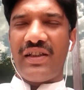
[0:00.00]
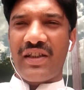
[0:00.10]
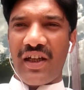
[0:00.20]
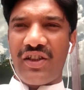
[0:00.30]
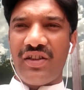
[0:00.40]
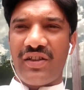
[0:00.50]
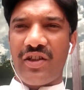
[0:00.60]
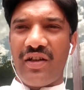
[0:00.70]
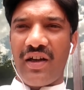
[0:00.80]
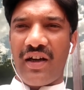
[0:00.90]
discussions
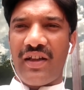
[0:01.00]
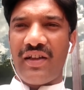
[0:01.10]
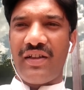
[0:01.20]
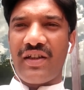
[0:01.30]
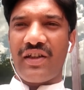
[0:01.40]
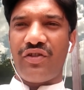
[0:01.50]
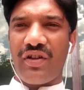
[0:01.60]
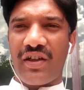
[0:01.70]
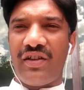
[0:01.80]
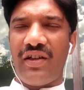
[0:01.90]
regarding the
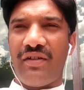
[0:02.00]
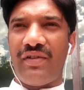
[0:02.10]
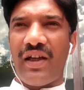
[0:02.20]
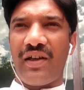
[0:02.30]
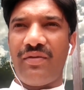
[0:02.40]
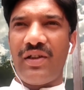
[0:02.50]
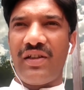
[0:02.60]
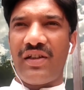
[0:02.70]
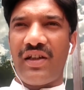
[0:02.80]
construction of language,